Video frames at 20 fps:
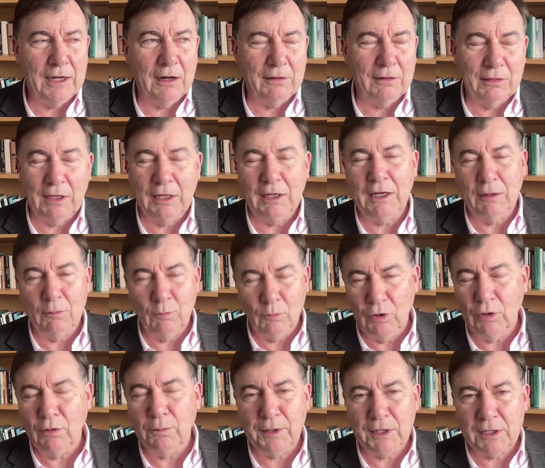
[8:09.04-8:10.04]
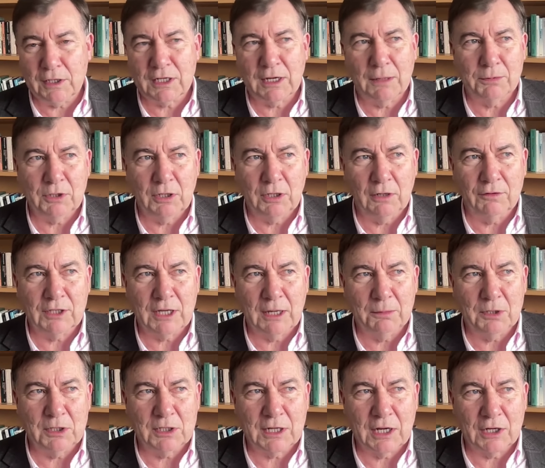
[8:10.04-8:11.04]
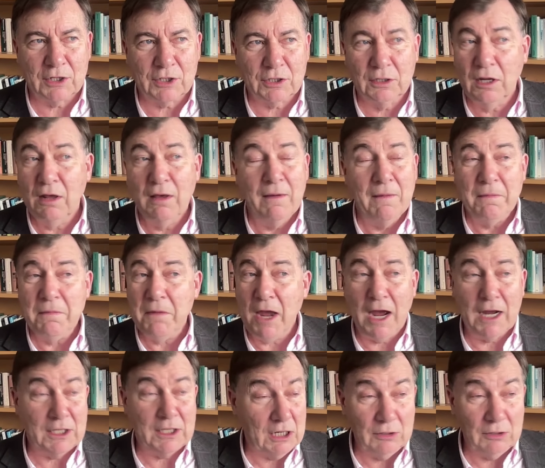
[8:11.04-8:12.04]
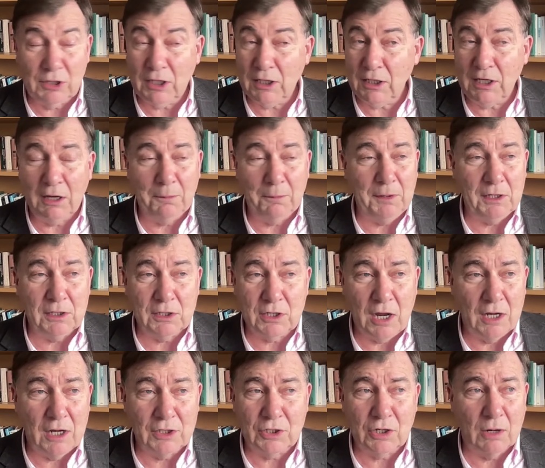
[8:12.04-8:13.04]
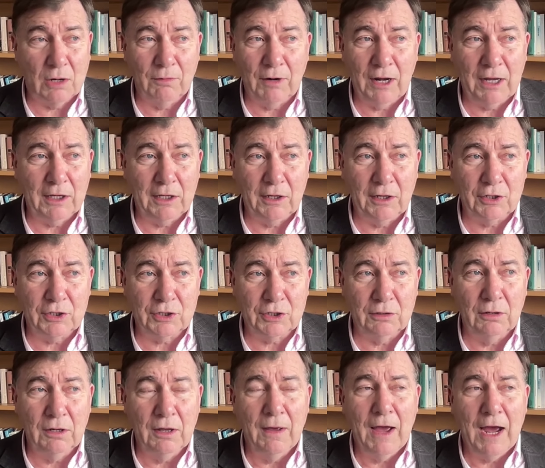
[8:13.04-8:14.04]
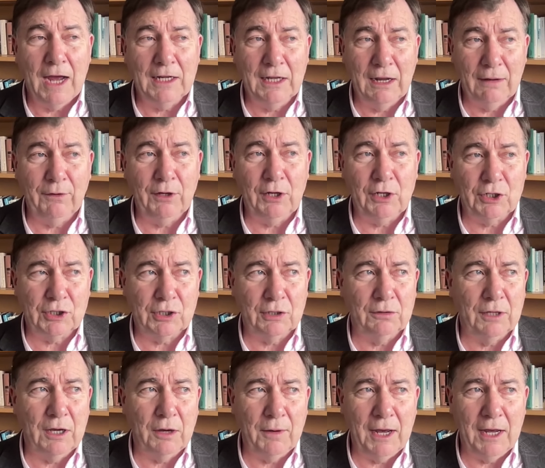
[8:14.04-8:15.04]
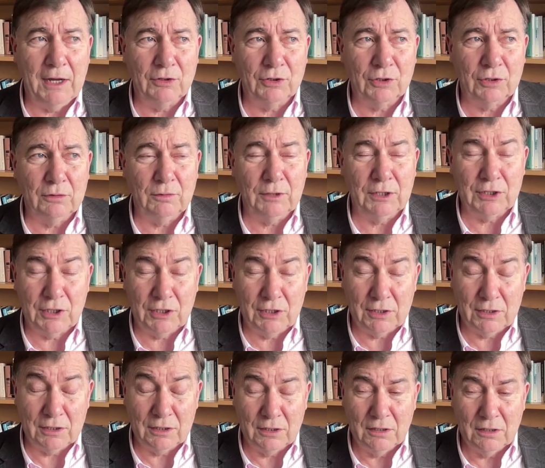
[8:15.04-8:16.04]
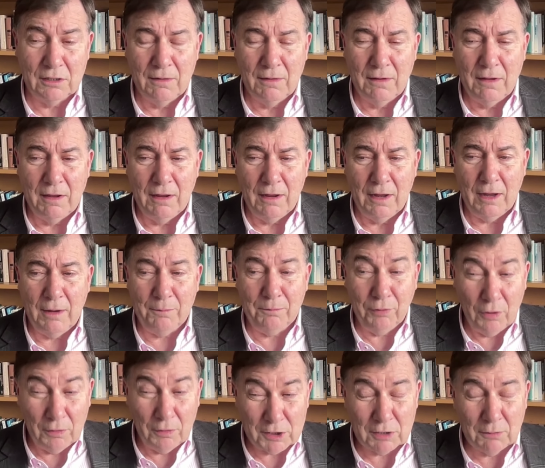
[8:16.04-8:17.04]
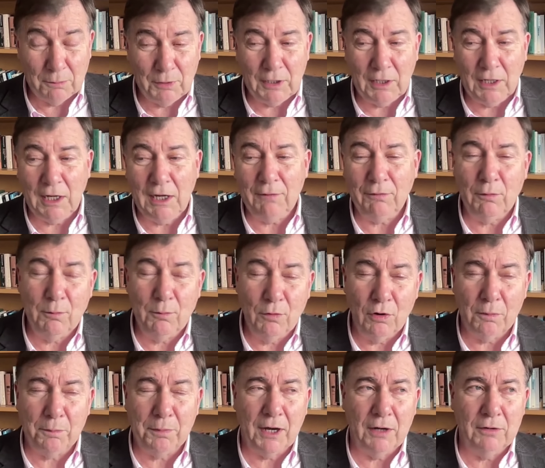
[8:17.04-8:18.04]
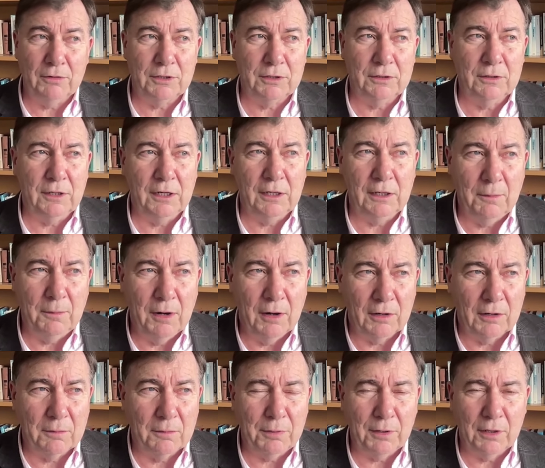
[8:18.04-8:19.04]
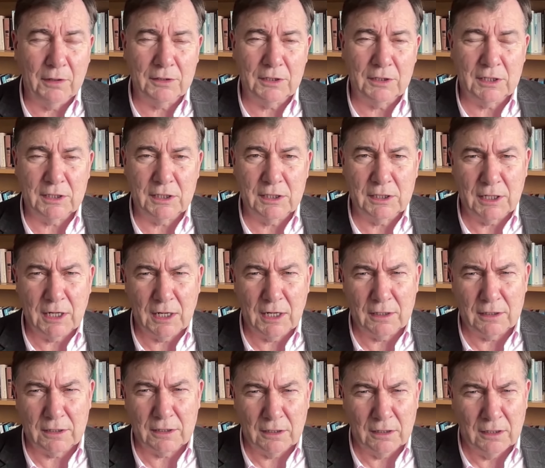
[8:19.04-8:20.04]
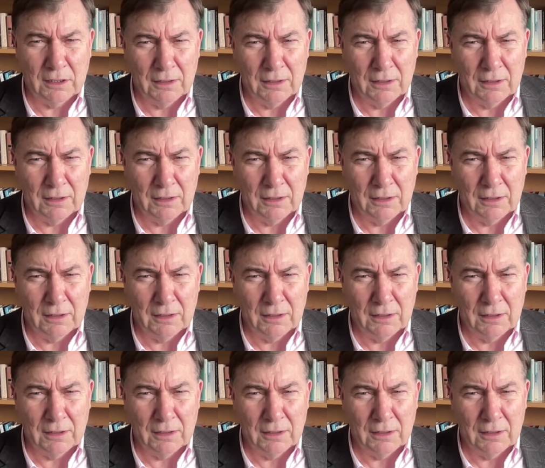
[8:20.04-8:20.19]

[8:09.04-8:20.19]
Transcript: and I think it will be a subject of some discussion. I don't think it'll be a top-ranking issue. Another issue, though, Andrew, which is possibly even more potent in American politics, is Gaza.